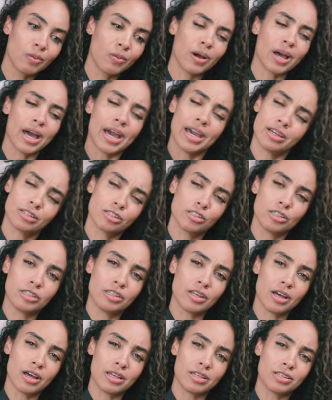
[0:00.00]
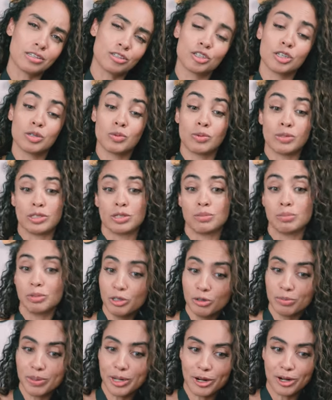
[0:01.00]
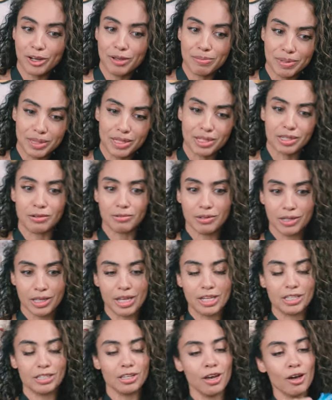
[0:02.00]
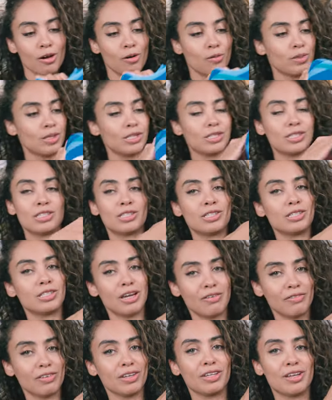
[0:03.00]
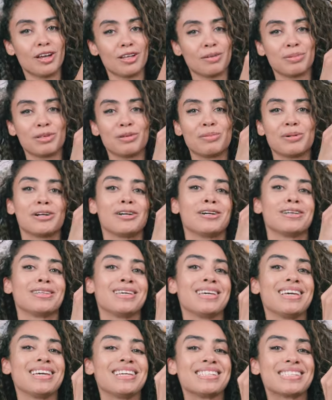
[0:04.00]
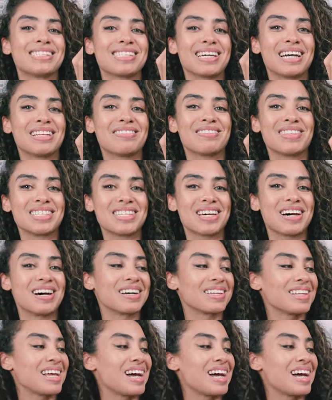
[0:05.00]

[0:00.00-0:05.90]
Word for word: What I actually thought initially was the blueberry, but then I realized, oh, this is definitely not a blueberry on the inside of the tongue.